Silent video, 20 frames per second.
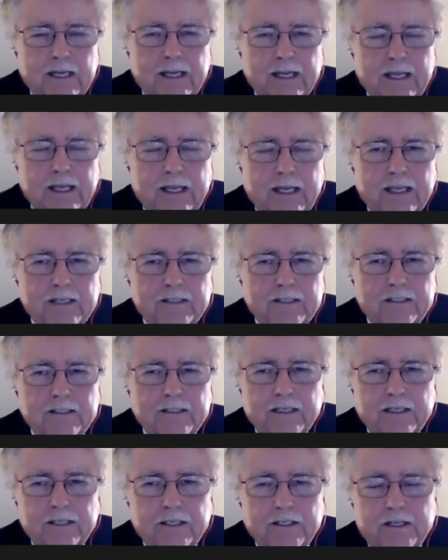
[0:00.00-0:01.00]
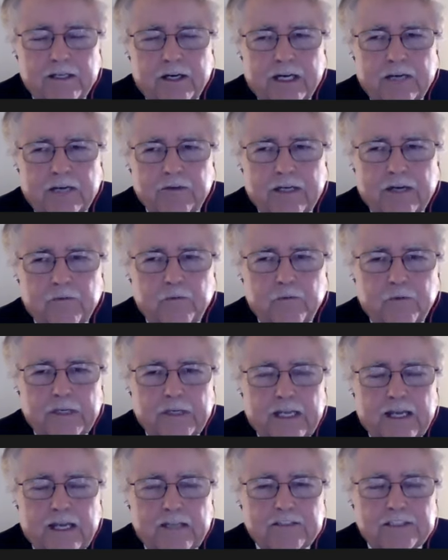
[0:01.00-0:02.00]
And,
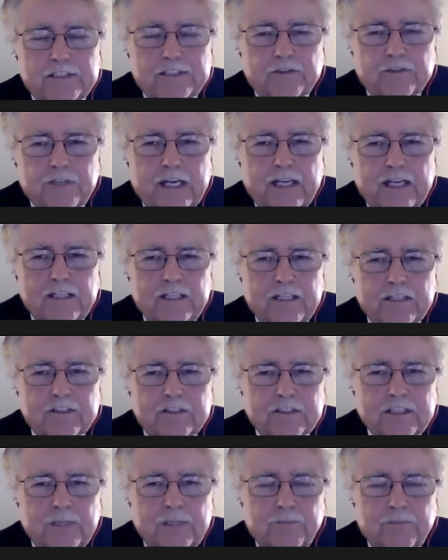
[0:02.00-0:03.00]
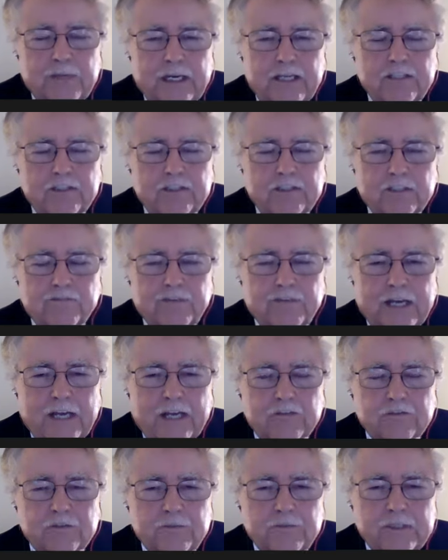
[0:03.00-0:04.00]
we actually tried to get a stipulation of
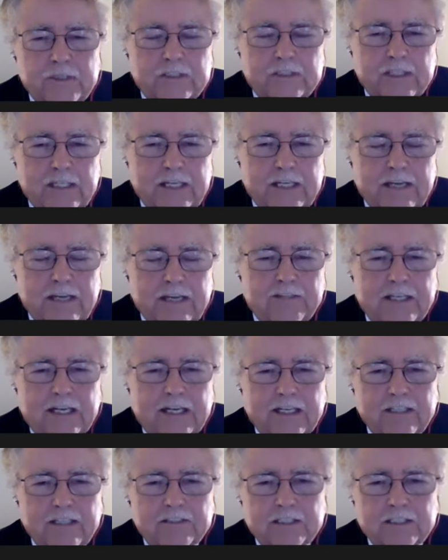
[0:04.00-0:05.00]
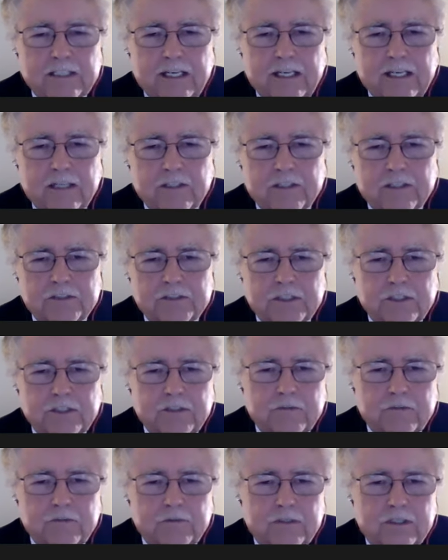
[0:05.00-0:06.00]
facts with Mr. Levin. I guess it got a little
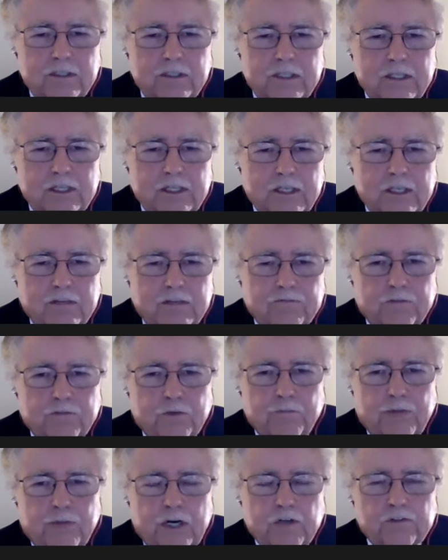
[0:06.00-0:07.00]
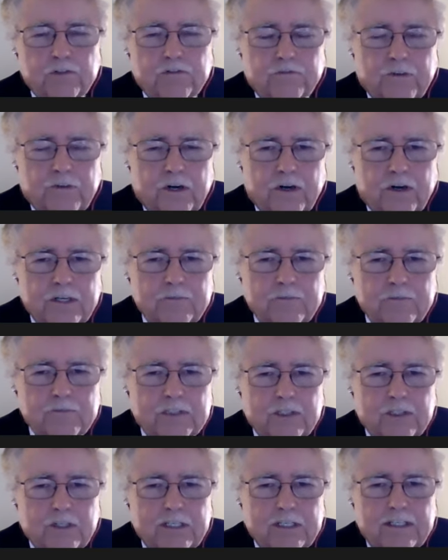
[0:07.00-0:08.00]
too verbose for him,
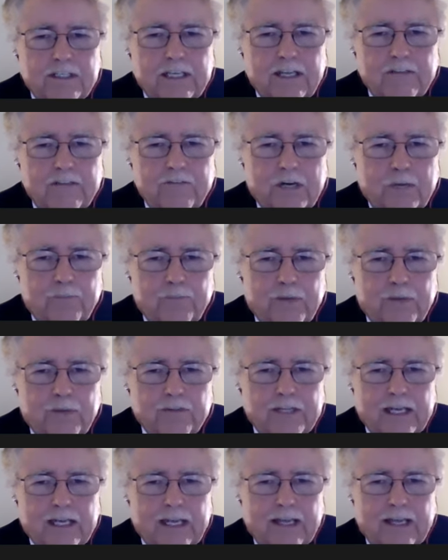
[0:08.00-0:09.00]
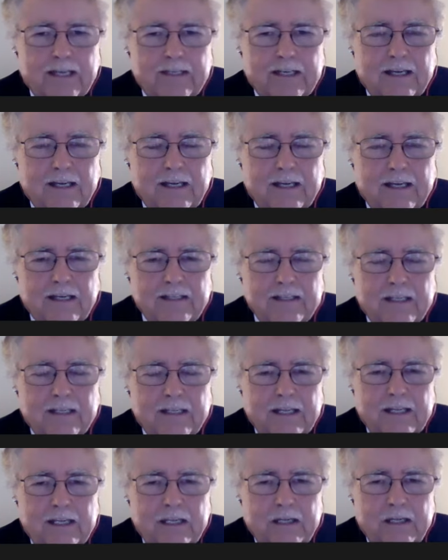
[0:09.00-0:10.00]
so he gave up on that.
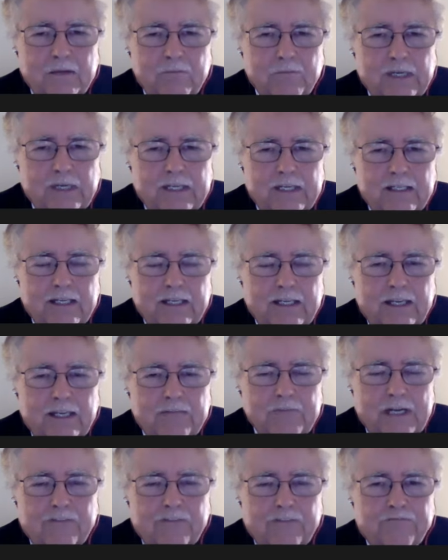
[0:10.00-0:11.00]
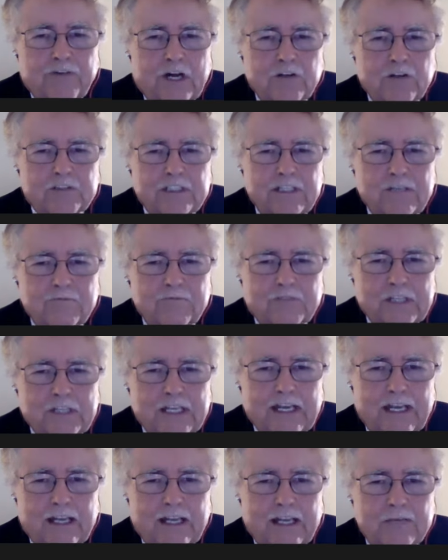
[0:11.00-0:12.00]
But I'm not faulting him for
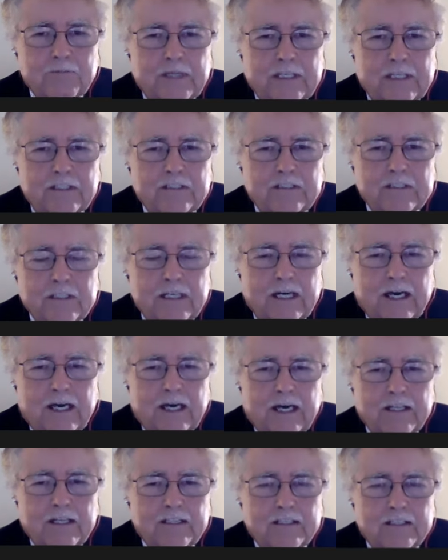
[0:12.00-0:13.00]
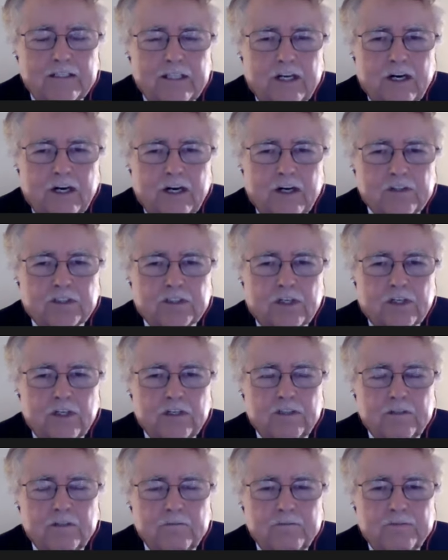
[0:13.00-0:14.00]
that. But there are
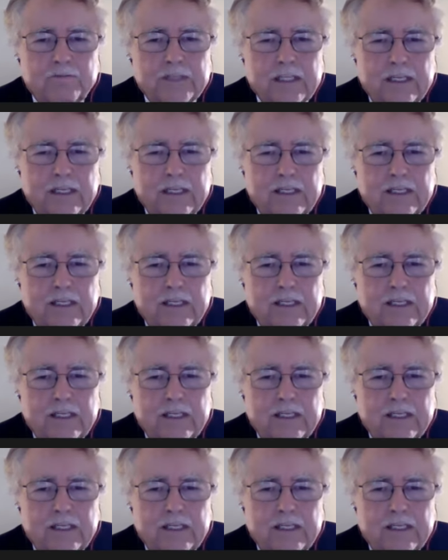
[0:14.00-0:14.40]
certain